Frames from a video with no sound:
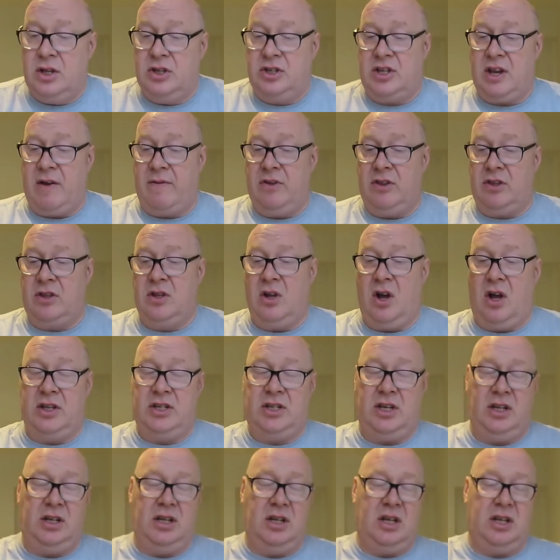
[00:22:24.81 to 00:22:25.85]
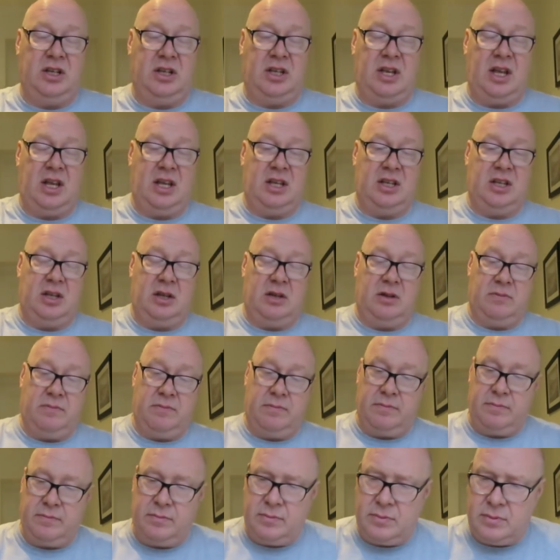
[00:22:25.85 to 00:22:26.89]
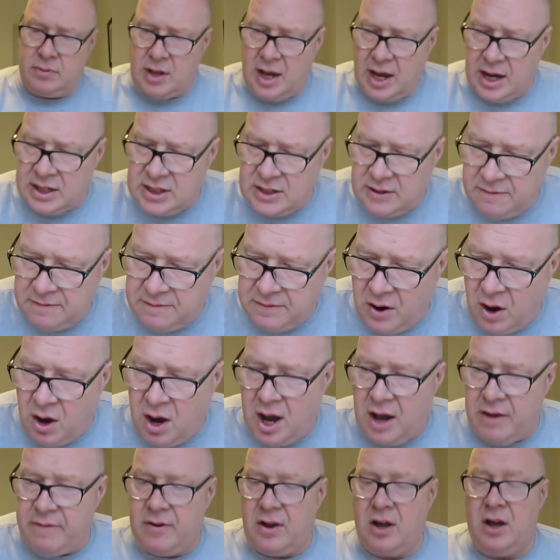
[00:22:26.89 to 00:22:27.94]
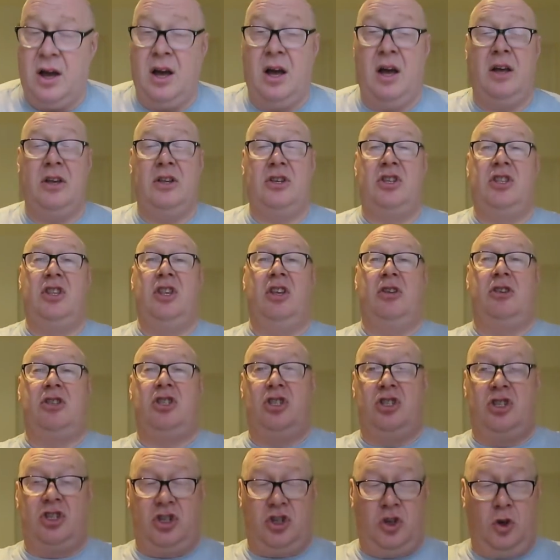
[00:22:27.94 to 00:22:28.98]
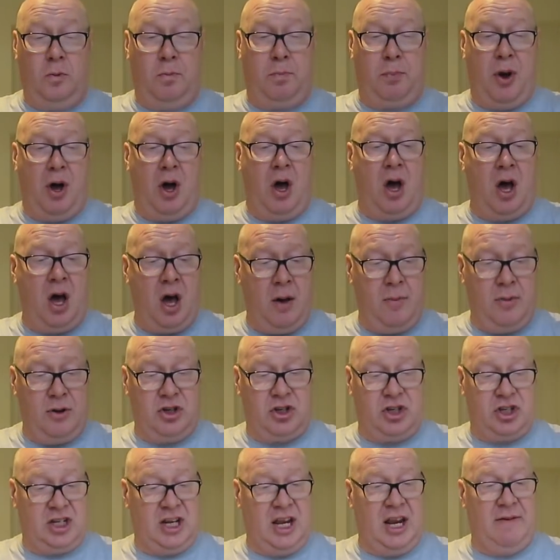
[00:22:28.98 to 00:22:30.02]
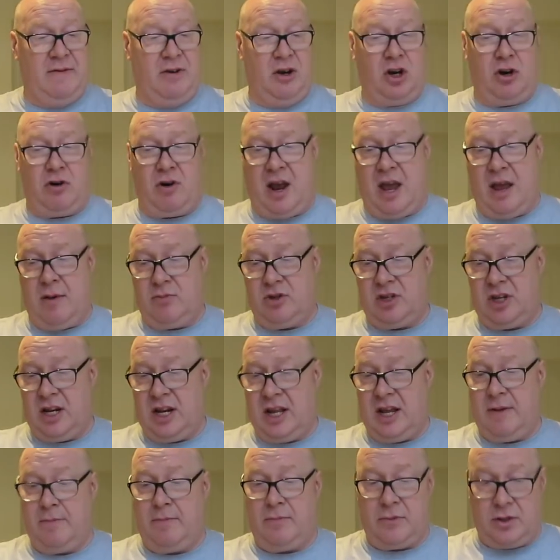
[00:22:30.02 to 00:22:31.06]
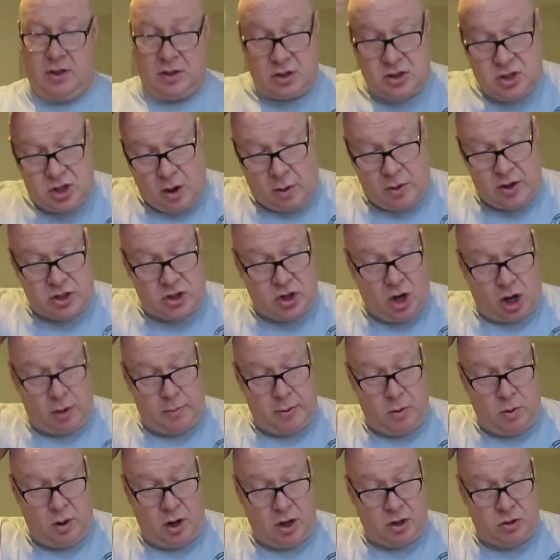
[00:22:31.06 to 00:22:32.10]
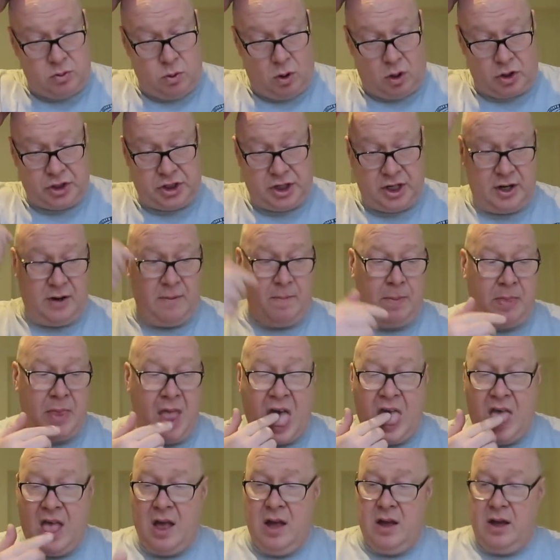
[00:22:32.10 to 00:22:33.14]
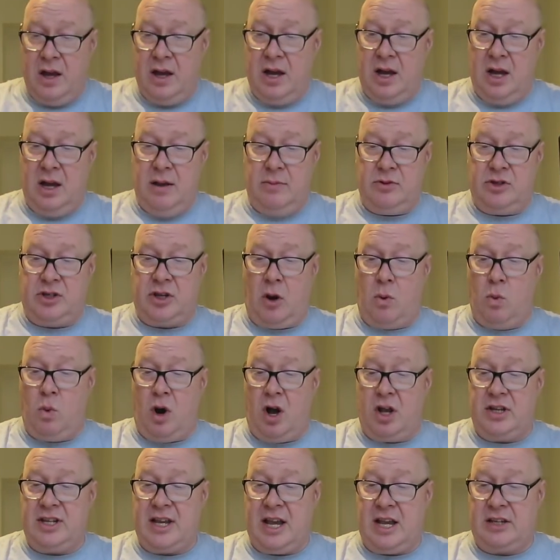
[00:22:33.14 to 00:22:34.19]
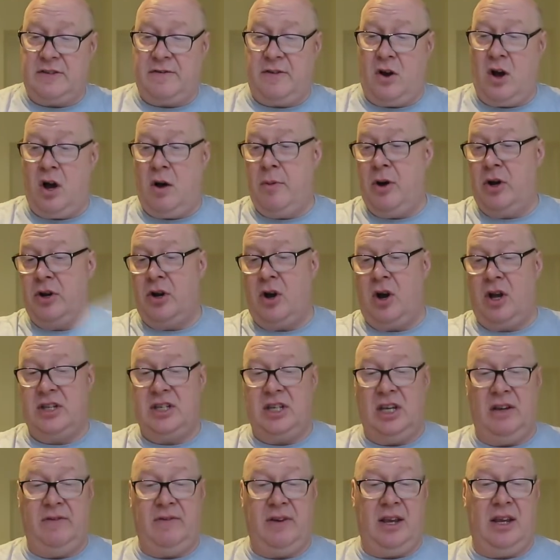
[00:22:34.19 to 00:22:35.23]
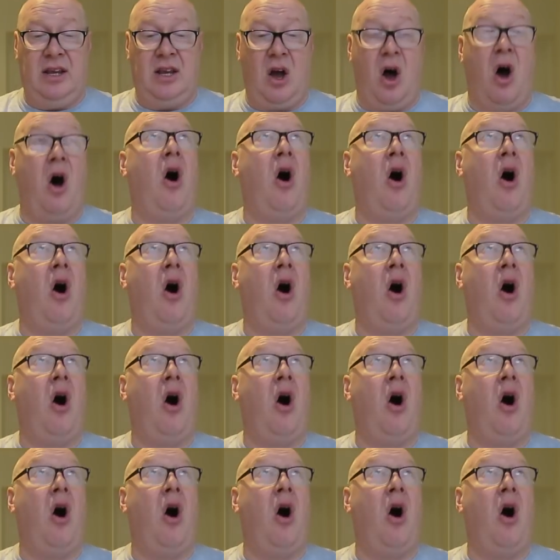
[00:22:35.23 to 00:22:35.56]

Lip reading: 7th, 1985. The superb Stephen Graham's in it, so it's got to be worth watching. So White House Farm on ITV